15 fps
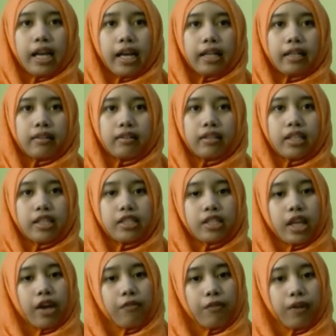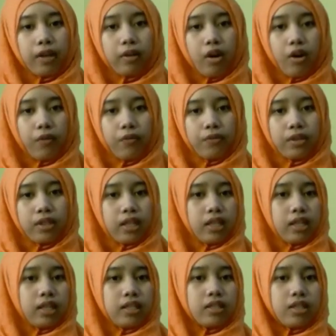and this effect of
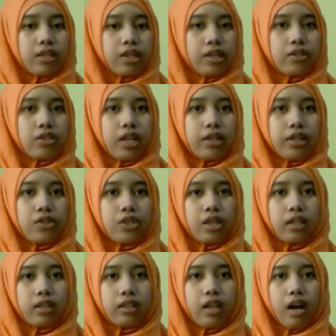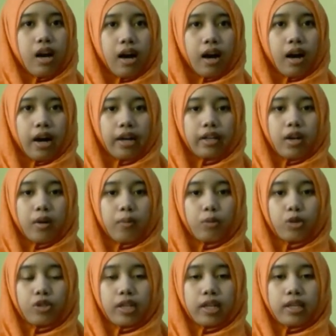this transaction are
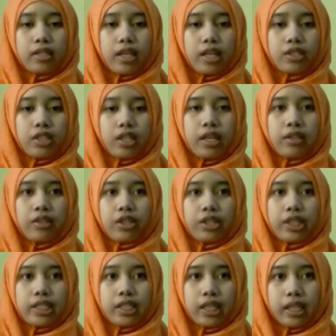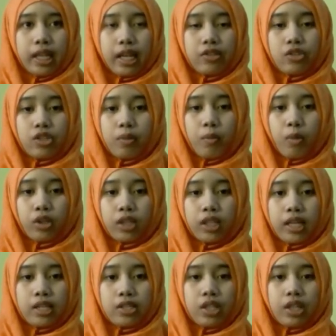purchase is increased and Simonci
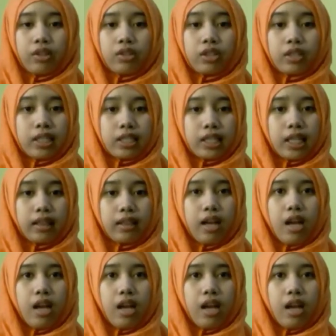is increased